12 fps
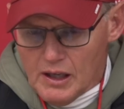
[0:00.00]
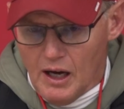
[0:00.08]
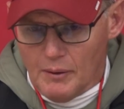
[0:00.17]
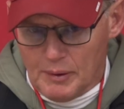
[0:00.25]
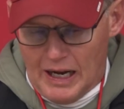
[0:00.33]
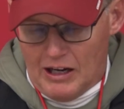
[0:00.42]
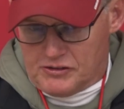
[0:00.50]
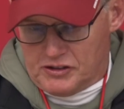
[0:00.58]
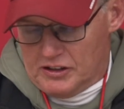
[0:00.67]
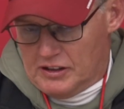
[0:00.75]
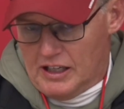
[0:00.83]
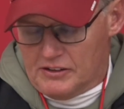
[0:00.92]
But
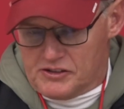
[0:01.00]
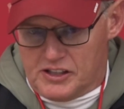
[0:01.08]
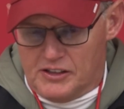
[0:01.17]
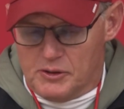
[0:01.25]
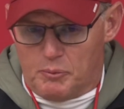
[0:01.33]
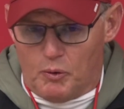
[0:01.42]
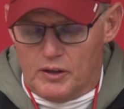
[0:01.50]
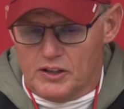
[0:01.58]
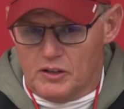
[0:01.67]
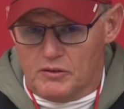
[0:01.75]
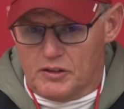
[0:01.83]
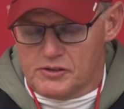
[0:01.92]
also, I understand your point. You
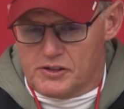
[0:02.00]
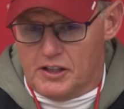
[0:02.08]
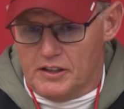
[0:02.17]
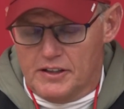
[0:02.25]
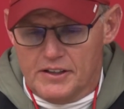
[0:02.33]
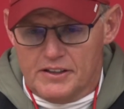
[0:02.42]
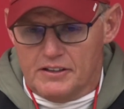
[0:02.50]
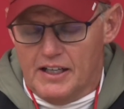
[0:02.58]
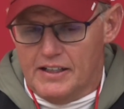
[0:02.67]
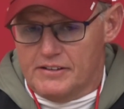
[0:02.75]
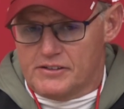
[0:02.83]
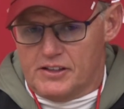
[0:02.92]
know, there's, a
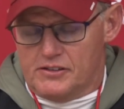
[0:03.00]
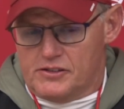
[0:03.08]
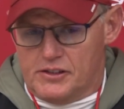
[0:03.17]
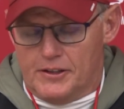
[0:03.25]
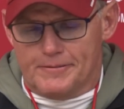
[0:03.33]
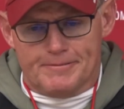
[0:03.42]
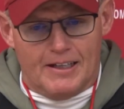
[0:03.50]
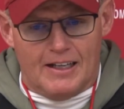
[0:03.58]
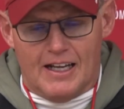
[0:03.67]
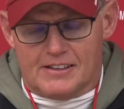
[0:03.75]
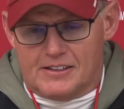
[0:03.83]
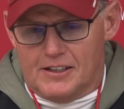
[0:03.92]

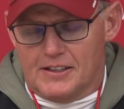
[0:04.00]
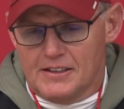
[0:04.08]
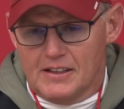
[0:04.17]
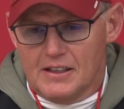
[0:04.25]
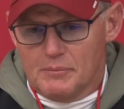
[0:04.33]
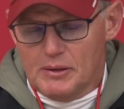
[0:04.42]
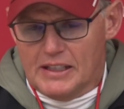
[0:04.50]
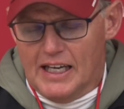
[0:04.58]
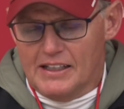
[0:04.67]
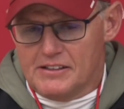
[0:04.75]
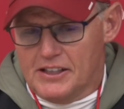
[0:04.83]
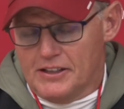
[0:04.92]
lot to be
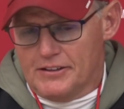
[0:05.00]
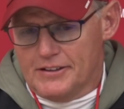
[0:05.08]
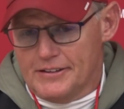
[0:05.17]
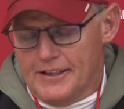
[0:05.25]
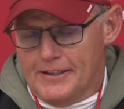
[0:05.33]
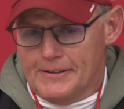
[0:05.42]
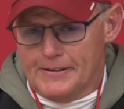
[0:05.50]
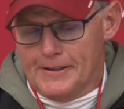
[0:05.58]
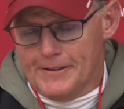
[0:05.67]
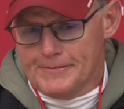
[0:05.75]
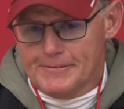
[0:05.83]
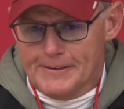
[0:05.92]
gained here, and
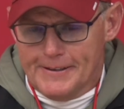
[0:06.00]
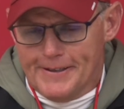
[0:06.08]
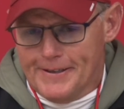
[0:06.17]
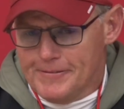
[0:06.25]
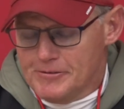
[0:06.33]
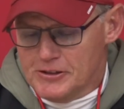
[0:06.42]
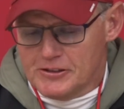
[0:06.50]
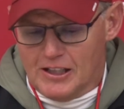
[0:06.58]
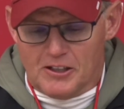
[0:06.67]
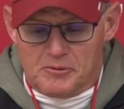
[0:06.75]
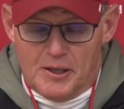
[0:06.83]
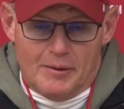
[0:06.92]
you just
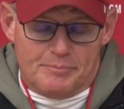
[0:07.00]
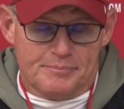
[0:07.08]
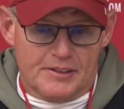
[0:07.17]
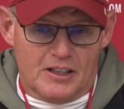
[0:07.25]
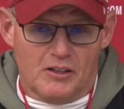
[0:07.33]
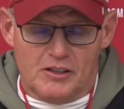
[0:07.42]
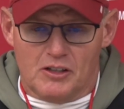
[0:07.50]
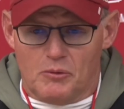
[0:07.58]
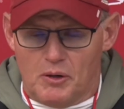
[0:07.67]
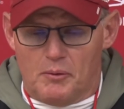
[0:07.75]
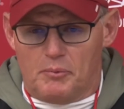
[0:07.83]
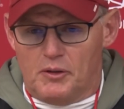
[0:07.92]
let it rip. You know, you don't
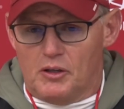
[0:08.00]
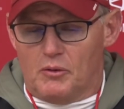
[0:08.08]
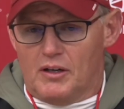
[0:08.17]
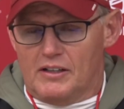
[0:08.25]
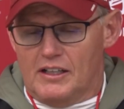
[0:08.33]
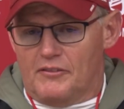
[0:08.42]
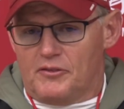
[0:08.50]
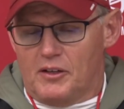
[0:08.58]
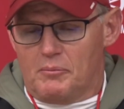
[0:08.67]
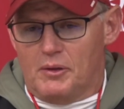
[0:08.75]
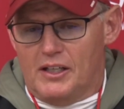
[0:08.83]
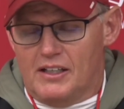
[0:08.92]
want to
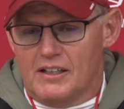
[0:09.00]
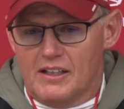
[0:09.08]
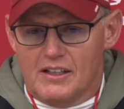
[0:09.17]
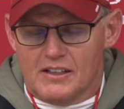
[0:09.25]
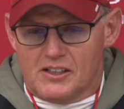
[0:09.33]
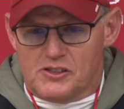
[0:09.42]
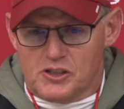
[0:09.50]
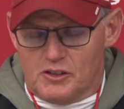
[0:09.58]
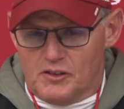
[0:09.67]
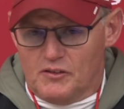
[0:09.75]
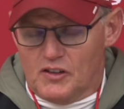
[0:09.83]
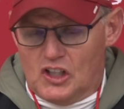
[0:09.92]
definitely be
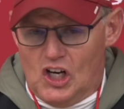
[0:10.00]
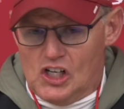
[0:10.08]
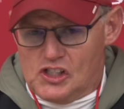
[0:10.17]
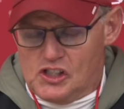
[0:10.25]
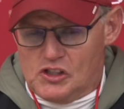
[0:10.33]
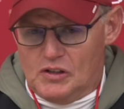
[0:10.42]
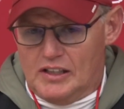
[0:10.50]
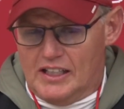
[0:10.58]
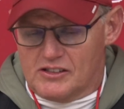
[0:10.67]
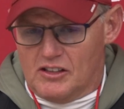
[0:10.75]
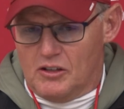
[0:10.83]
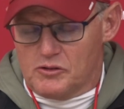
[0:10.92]
conservative or cautious or
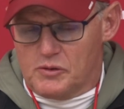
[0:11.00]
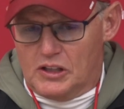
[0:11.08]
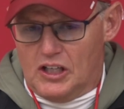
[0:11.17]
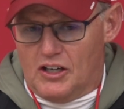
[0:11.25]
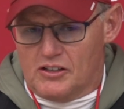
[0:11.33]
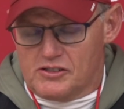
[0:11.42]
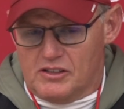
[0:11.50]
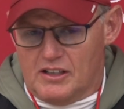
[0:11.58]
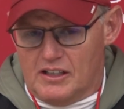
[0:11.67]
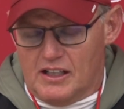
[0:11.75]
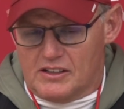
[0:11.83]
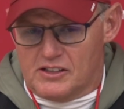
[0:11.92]
anything in those regards,
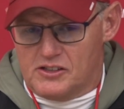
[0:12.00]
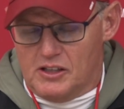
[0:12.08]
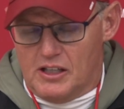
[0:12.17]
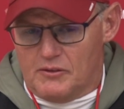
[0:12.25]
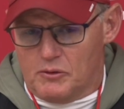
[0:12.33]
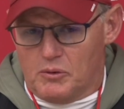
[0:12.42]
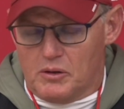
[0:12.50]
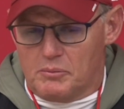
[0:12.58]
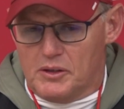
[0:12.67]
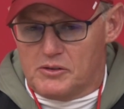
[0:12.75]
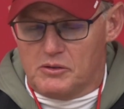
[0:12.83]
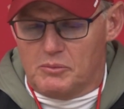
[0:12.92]
and not that you ever want to
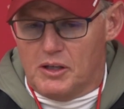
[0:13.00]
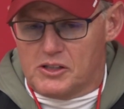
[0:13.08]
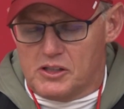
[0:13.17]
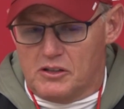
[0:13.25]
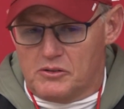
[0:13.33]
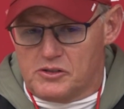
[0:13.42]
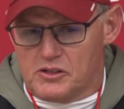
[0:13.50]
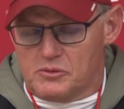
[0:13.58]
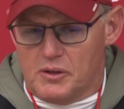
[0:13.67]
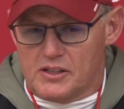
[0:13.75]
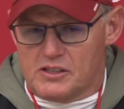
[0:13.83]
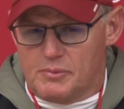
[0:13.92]
be too much in those
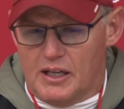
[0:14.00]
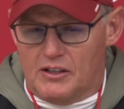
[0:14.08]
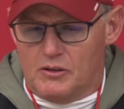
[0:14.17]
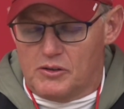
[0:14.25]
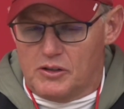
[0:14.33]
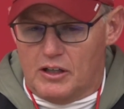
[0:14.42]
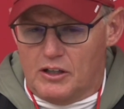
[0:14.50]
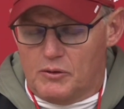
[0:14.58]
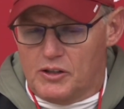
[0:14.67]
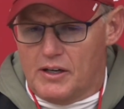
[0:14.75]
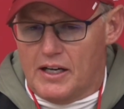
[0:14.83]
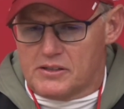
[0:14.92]
situations. But I know what
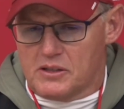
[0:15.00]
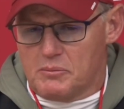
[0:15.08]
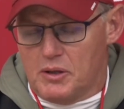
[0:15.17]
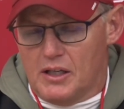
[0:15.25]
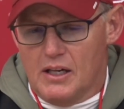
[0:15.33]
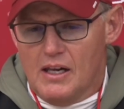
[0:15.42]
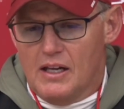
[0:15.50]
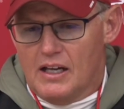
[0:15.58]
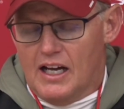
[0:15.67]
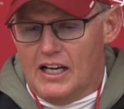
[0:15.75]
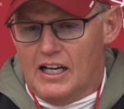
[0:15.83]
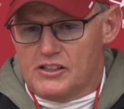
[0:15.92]
you're asking. But
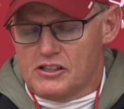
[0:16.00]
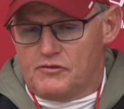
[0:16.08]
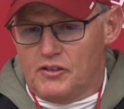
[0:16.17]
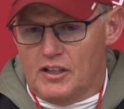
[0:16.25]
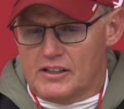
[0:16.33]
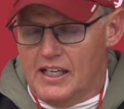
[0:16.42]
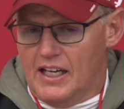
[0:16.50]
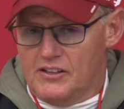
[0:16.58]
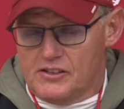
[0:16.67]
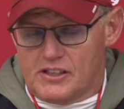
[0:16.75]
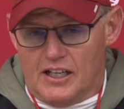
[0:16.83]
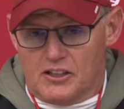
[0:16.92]
I just feel like, yeah, you
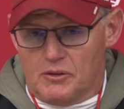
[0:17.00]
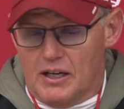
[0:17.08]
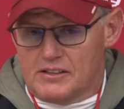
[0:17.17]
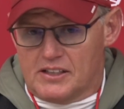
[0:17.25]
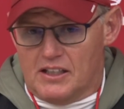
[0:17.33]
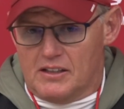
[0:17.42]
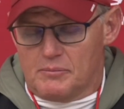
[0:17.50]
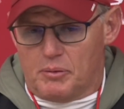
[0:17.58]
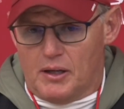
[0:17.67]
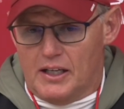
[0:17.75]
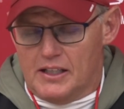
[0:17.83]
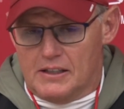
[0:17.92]
just got to go out there and
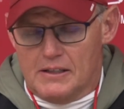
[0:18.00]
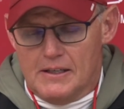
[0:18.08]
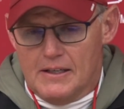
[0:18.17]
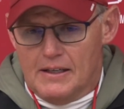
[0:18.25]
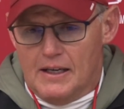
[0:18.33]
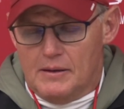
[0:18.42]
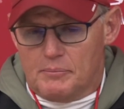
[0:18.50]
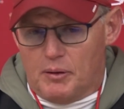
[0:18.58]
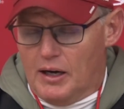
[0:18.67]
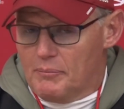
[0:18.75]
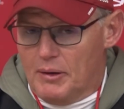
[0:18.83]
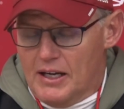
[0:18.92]
play and
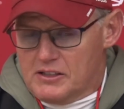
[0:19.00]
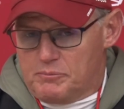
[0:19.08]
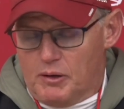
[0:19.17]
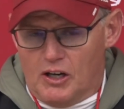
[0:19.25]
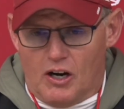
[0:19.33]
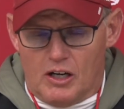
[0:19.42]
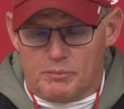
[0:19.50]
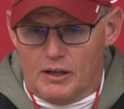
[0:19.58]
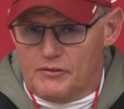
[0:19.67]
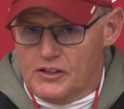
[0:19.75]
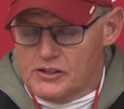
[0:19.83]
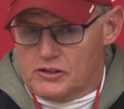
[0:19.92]
play our best, play hard, play
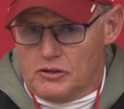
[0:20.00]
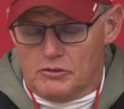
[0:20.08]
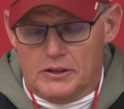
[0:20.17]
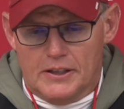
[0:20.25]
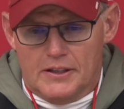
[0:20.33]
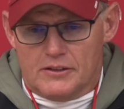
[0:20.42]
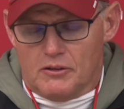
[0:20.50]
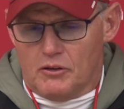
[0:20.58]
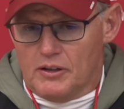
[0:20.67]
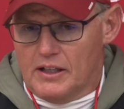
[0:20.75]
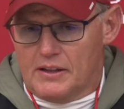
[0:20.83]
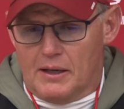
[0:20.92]
physical. Don't
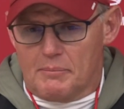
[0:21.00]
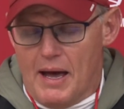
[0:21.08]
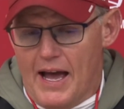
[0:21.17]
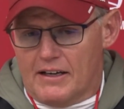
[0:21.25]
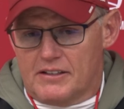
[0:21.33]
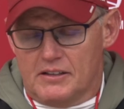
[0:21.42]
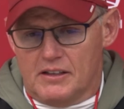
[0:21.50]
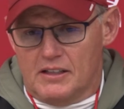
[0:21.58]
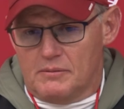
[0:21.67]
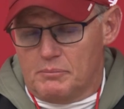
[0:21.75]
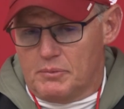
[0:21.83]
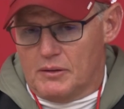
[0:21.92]
hold anything back
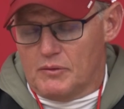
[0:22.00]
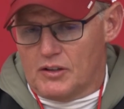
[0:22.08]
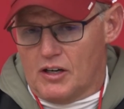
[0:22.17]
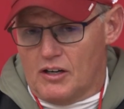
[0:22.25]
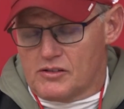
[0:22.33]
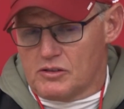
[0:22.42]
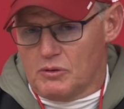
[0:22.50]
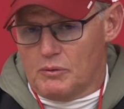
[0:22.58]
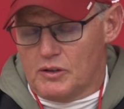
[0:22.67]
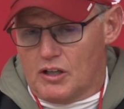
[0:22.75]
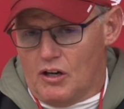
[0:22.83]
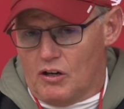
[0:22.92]
in regards to what
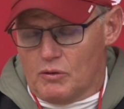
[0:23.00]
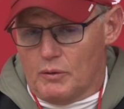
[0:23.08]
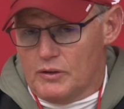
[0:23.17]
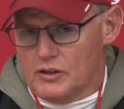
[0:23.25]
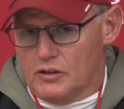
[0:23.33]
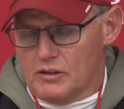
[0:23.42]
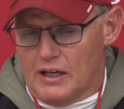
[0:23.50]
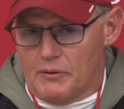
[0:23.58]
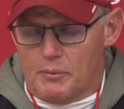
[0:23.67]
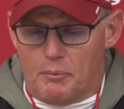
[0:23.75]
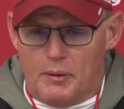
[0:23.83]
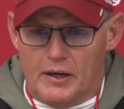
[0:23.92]
we call or what we do or how
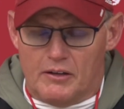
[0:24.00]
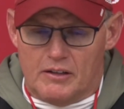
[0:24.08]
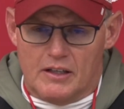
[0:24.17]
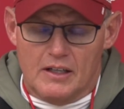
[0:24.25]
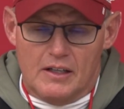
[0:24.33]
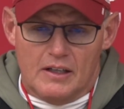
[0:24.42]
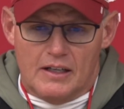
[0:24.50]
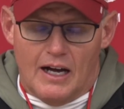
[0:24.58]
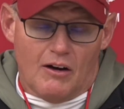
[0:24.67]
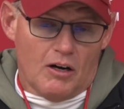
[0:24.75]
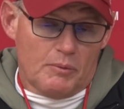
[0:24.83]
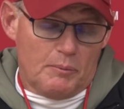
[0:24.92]
we prepare and
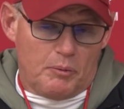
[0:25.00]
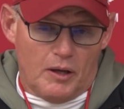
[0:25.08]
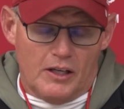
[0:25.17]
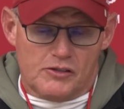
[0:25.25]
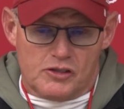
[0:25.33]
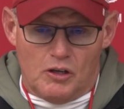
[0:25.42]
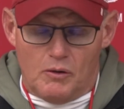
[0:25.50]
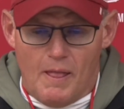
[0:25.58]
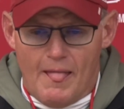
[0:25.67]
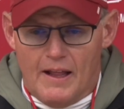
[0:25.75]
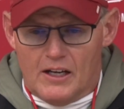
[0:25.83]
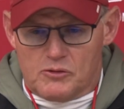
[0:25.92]
how hard we play. So
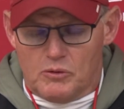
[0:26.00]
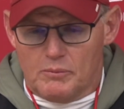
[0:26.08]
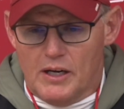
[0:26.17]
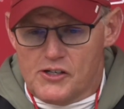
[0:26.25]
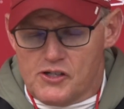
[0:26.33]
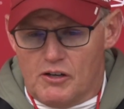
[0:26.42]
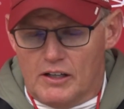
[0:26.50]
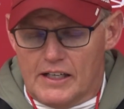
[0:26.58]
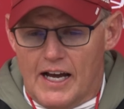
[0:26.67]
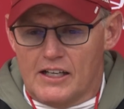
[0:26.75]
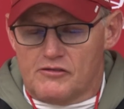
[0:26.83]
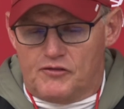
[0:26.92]
I just want to make sure our
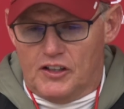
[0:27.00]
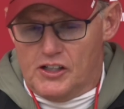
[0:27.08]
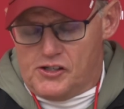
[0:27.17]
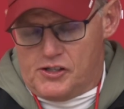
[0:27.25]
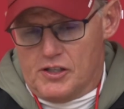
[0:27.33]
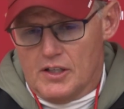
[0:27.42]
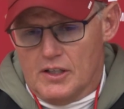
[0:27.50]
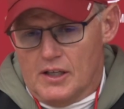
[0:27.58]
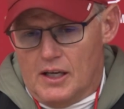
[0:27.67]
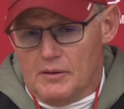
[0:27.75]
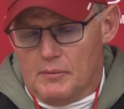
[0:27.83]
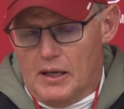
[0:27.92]
guys finish
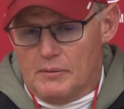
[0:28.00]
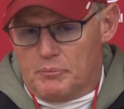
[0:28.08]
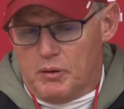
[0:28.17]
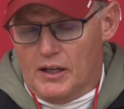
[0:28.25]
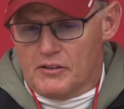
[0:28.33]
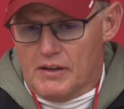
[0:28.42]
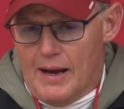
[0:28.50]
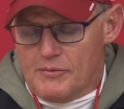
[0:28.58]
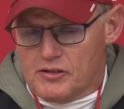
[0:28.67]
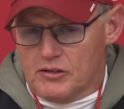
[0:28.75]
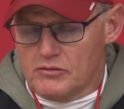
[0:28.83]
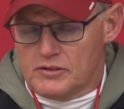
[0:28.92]
and play their
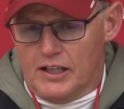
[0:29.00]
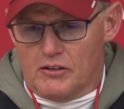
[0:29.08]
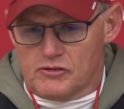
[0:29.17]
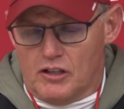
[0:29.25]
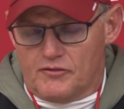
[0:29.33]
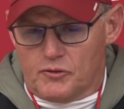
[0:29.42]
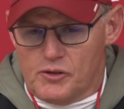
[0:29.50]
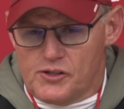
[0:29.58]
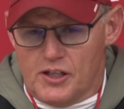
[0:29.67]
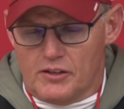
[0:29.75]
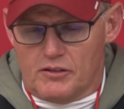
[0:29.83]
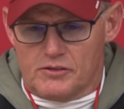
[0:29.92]
absolute tails off for each
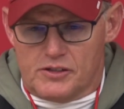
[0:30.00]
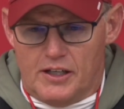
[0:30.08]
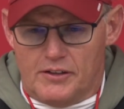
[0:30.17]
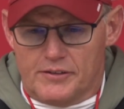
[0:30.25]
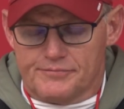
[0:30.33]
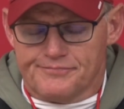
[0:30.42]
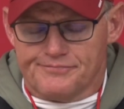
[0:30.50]
other on Saturday.